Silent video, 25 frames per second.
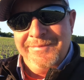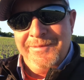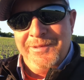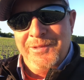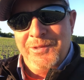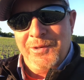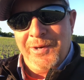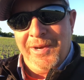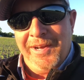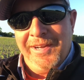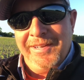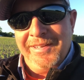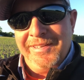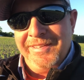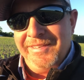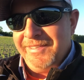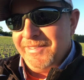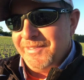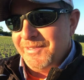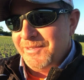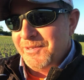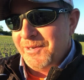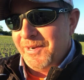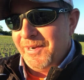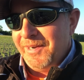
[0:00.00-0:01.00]
try
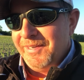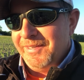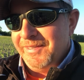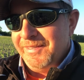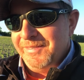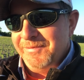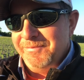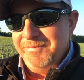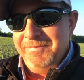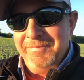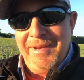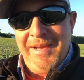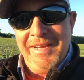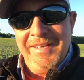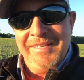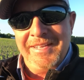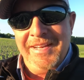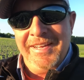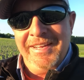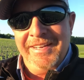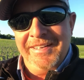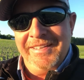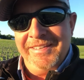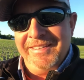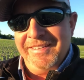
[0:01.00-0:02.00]
to
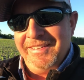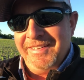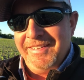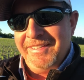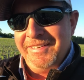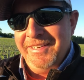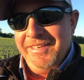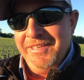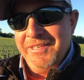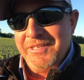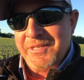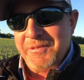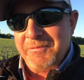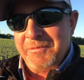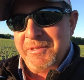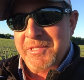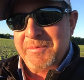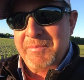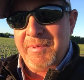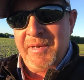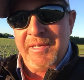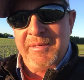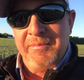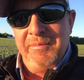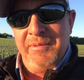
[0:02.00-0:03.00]
maintain a decent,
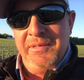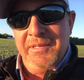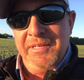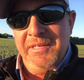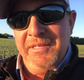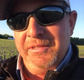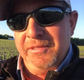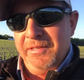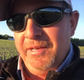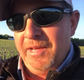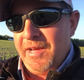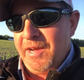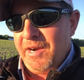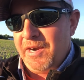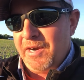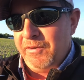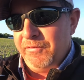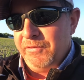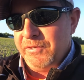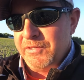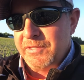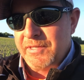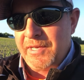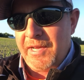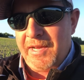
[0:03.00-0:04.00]
respectable yield at
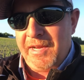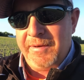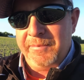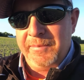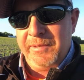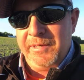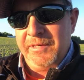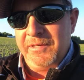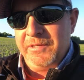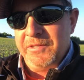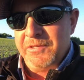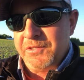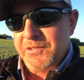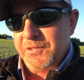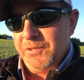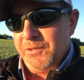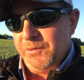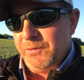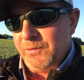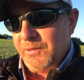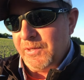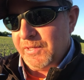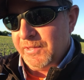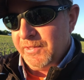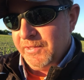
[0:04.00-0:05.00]
harvest time here.
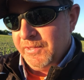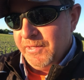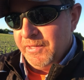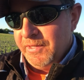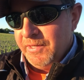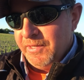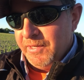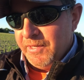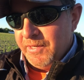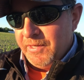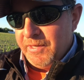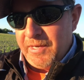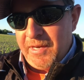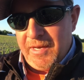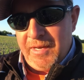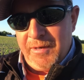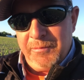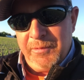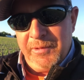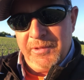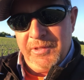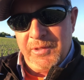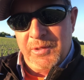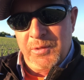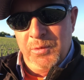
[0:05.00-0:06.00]
So
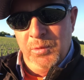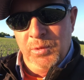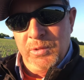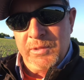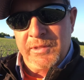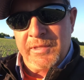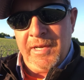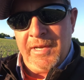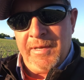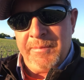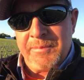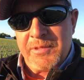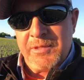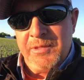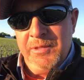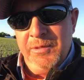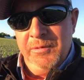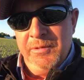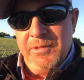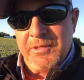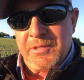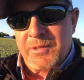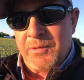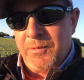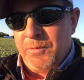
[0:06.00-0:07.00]
with the cool temps
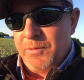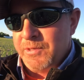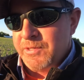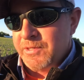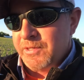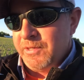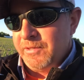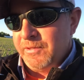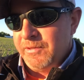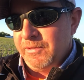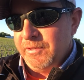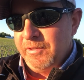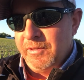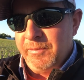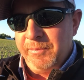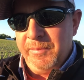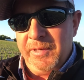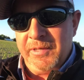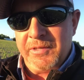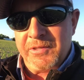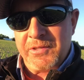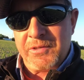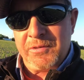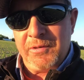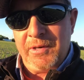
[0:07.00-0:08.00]
too, this corn's under a little
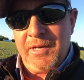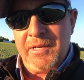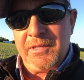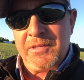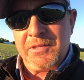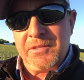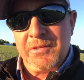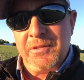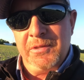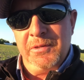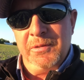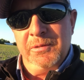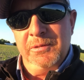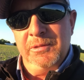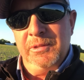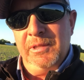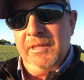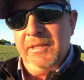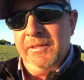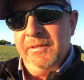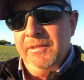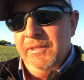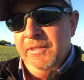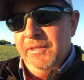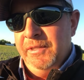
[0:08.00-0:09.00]
bit of stress.
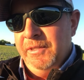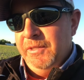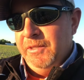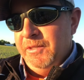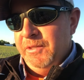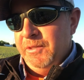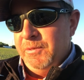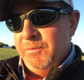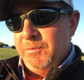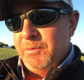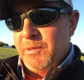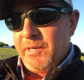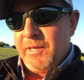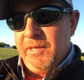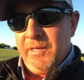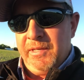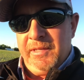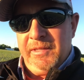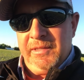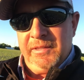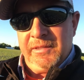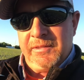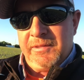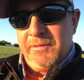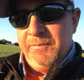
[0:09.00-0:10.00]
So we're
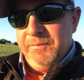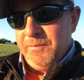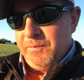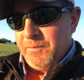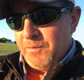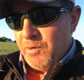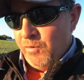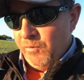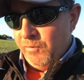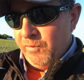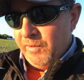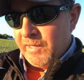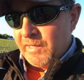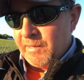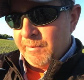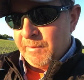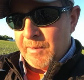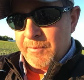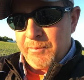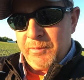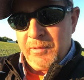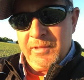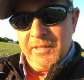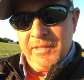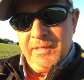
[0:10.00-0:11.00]
gonna hopefully come
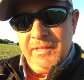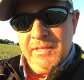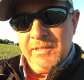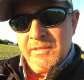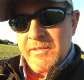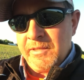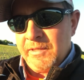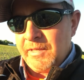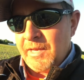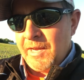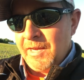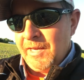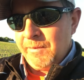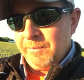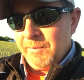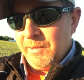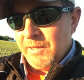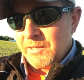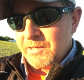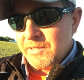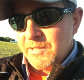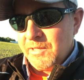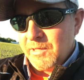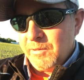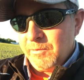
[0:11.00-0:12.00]
up with a decent tank
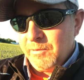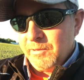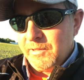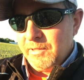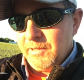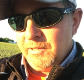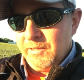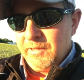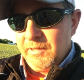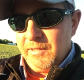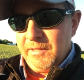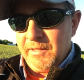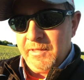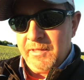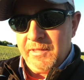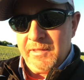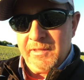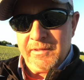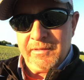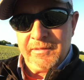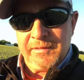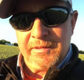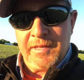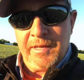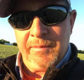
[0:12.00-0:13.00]
mix here within
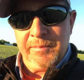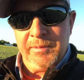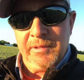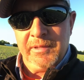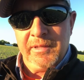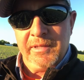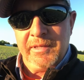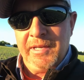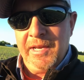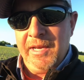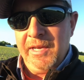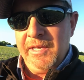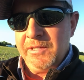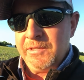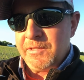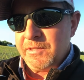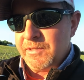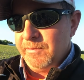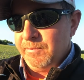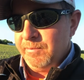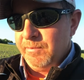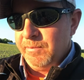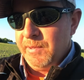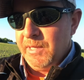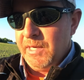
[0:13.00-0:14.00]
a couple of days
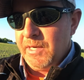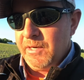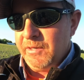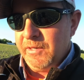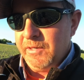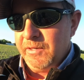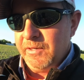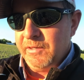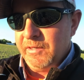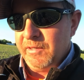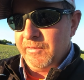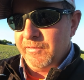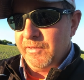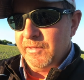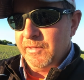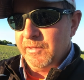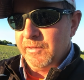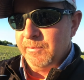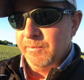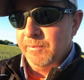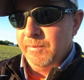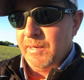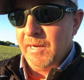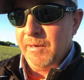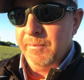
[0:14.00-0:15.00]
and be out here in the
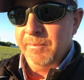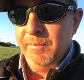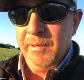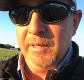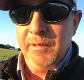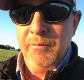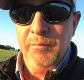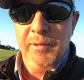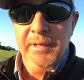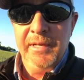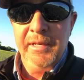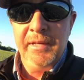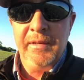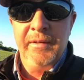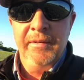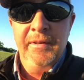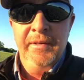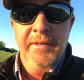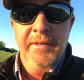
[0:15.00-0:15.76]
field by midweek